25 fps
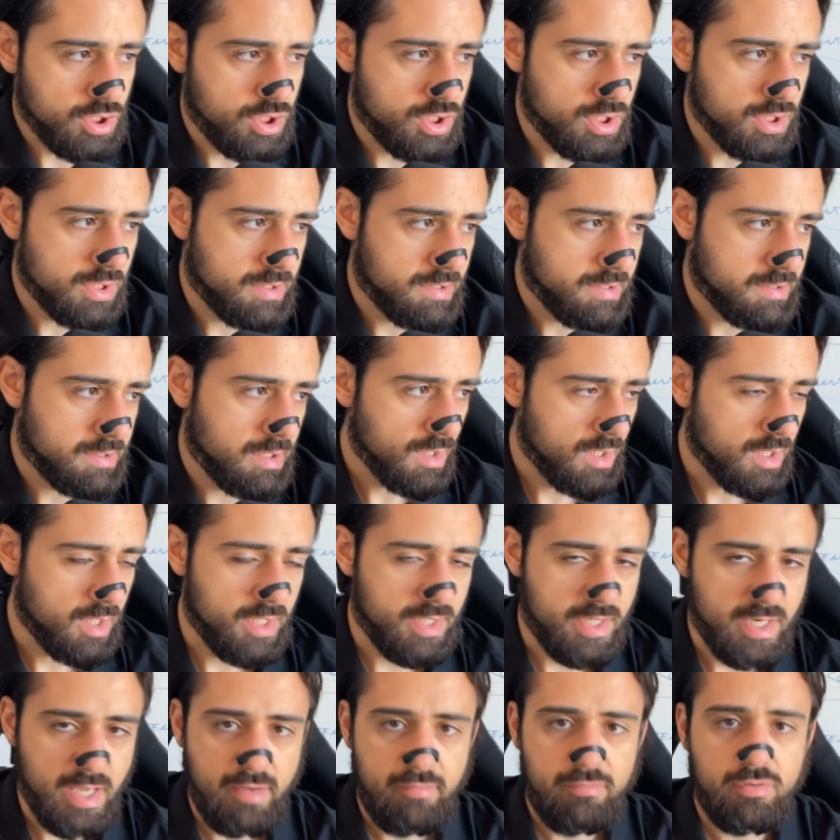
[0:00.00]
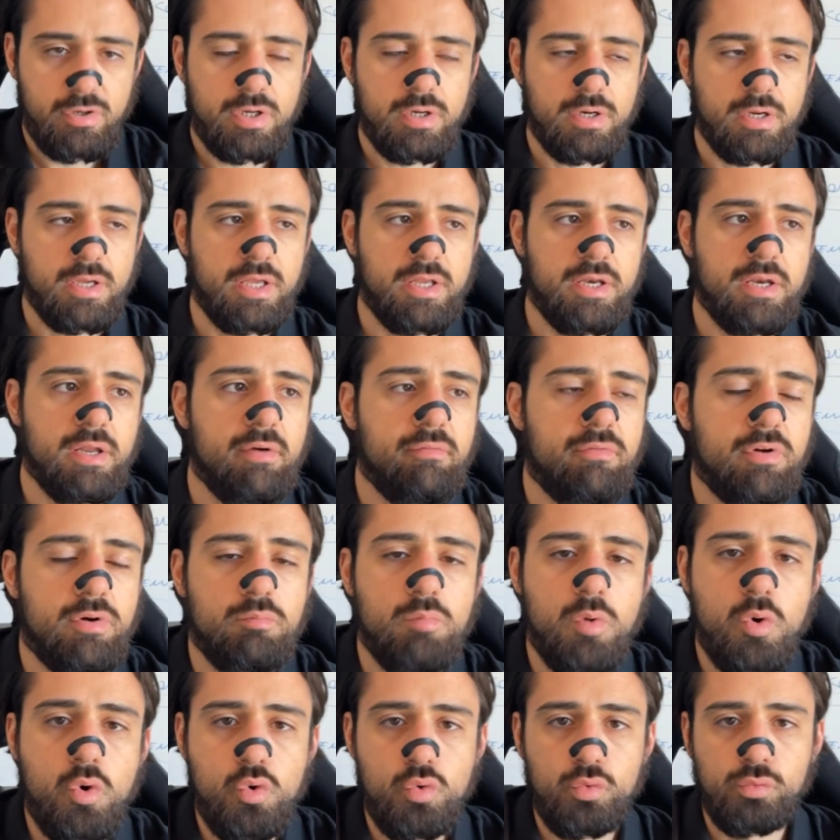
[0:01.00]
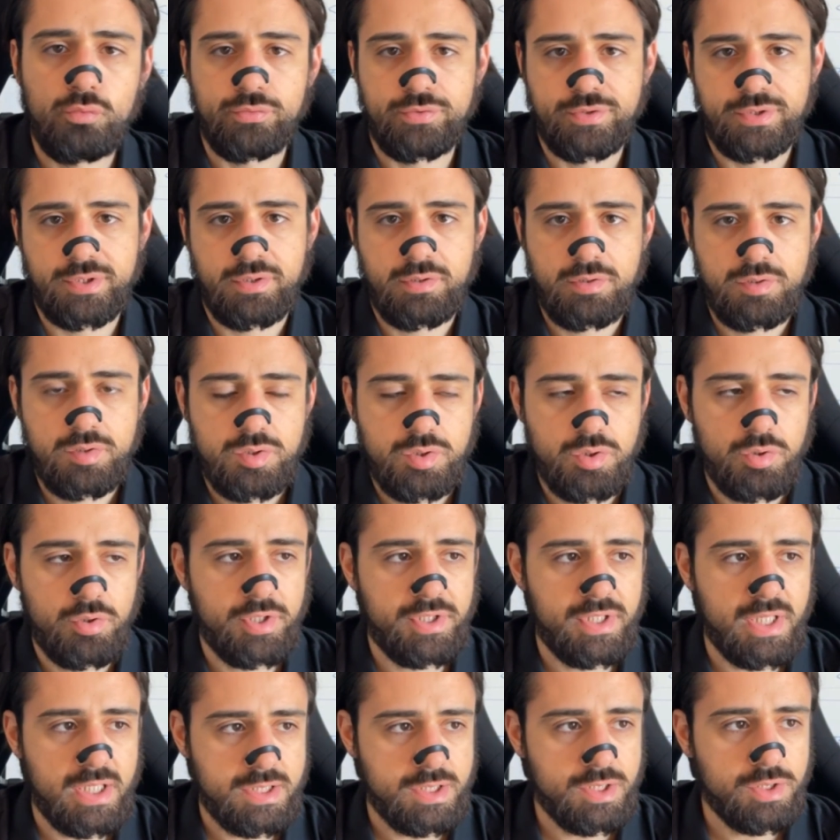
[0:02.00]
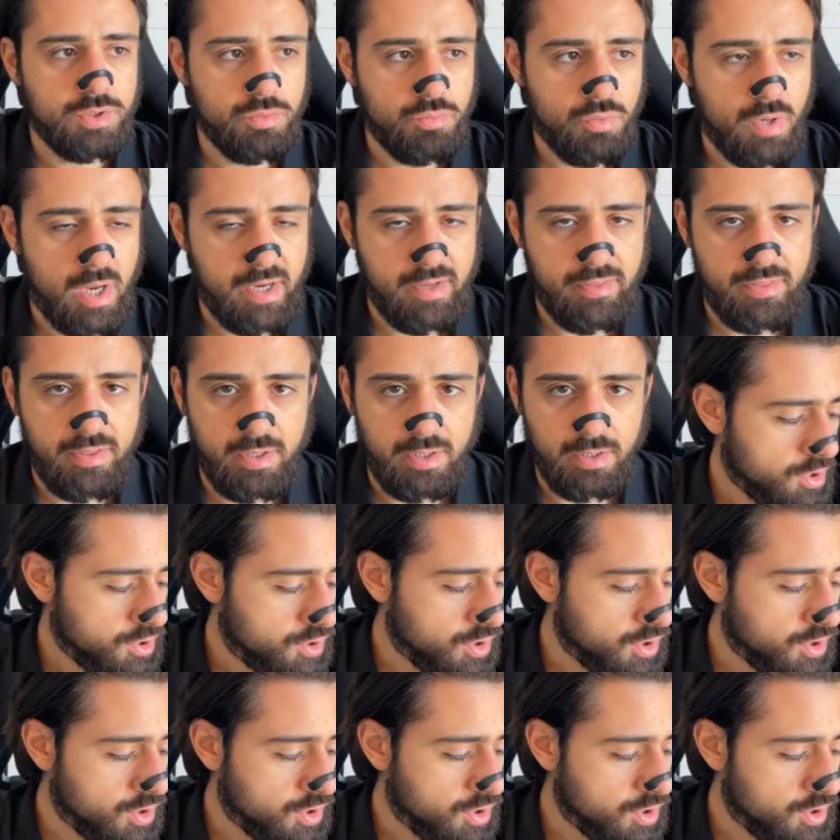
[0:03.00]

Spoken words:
just it never moves, so he doesn't do anything.